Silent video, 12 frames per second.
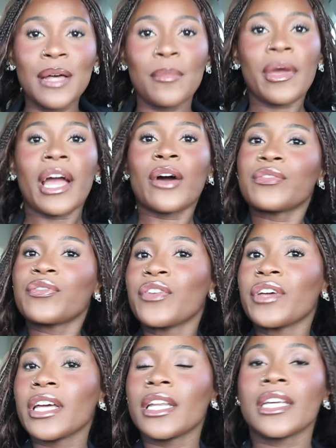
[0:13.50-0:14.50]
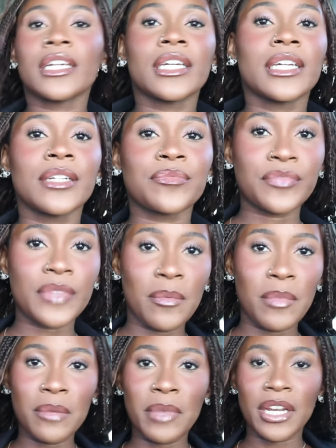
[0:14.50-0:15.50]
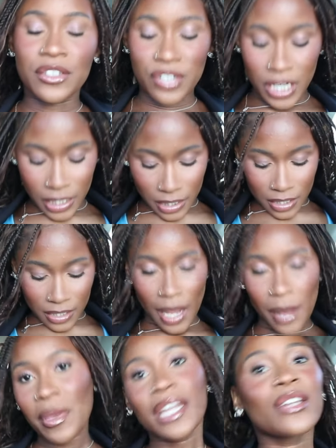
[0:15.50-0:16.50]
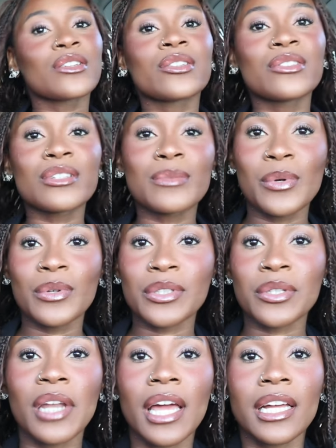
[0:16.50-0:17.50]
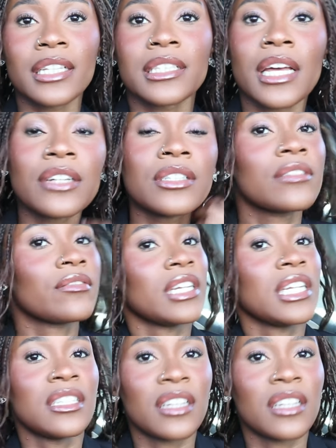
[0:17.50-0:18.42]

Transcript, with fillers: My outfit, I made my dress. I made it too small, so like it's actually really